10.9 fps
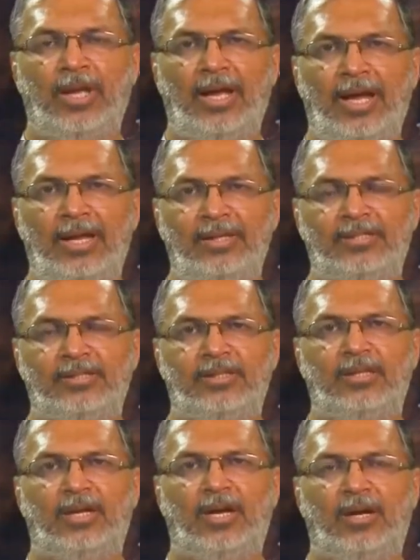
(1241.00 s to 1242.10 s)
and
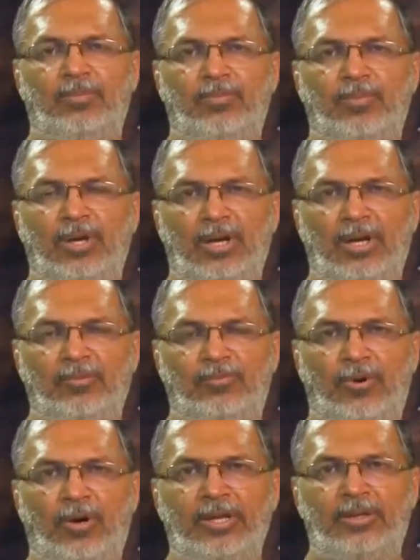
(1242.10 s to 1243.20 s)

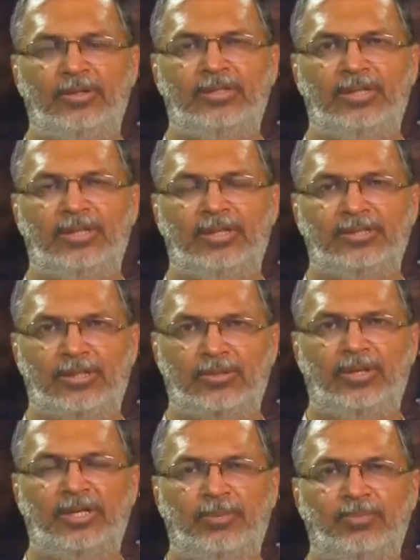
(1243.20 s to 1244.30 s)
falling out the
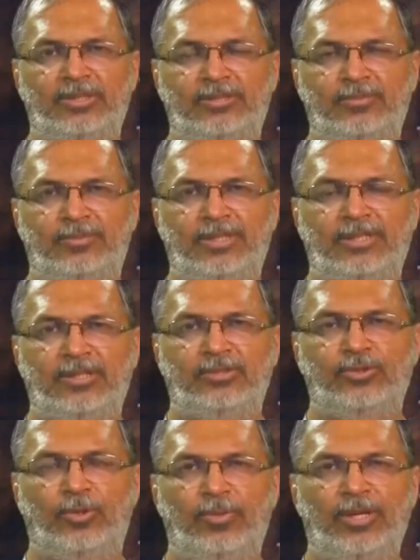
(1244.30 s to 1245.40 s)
circular aperture of a
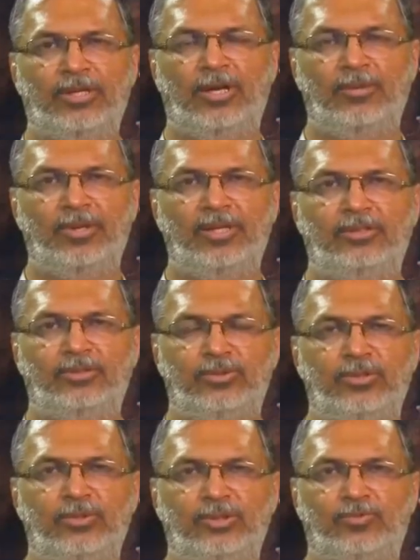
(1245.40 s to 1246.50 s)
telescope and coming
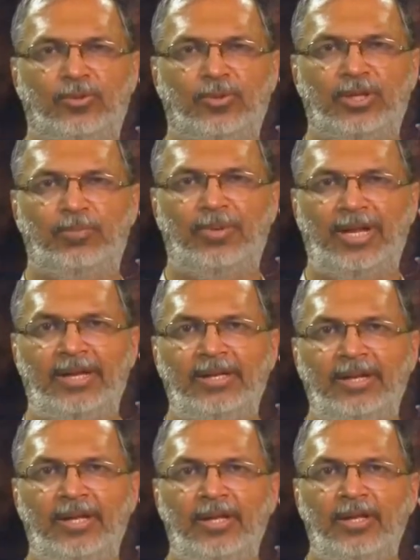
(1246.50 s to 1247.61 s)
into its focal plane,
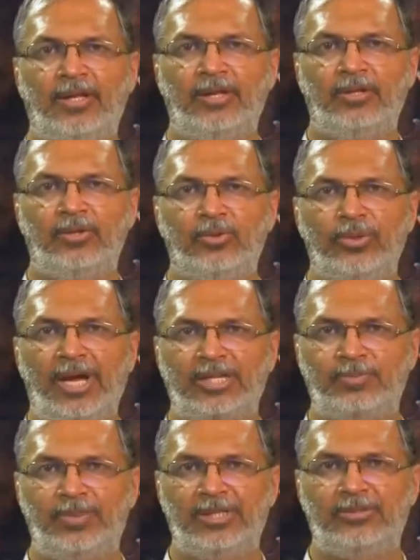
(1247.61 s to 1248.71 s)
you
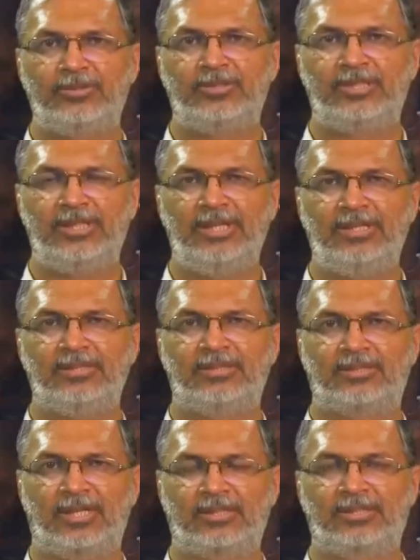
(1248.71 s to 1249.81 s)
expect to see
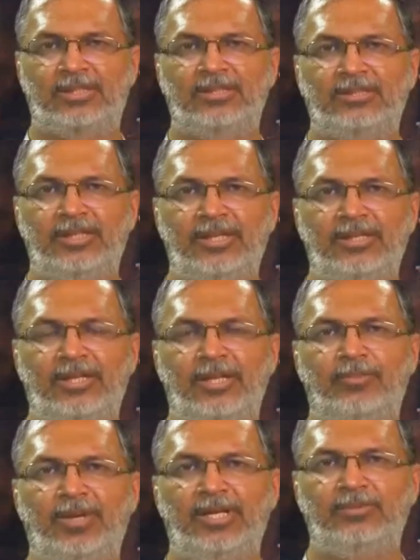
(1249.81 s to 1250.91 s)
structures in the
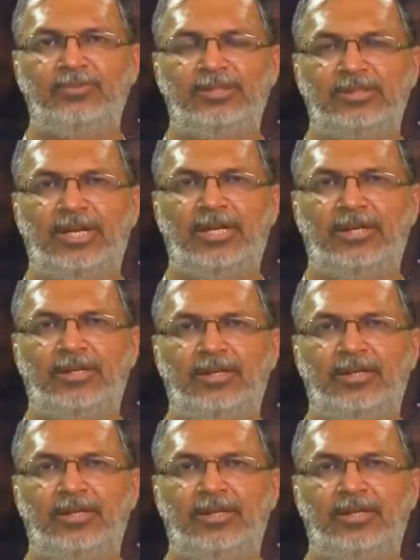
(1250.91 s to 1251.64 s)
image which are